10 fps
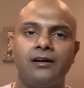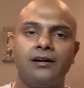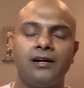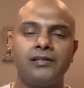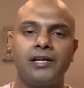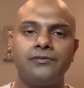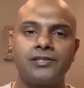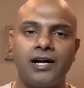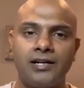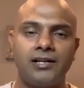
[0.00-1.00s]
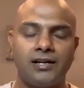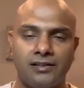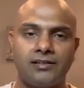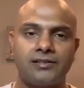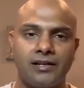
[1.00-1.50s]
It gives an anda,
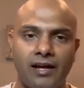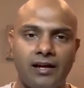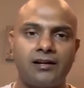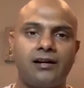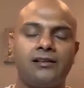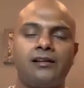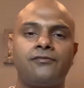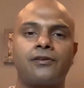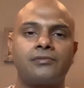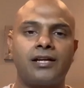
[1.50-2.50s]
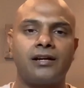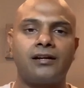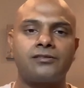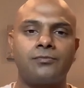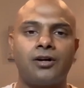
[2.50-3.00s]
that's an egg, and then from the egg a
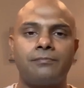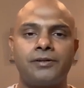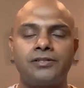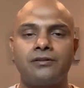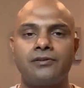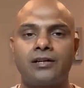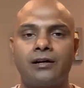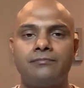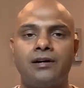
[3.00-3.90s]
small pigeon will come.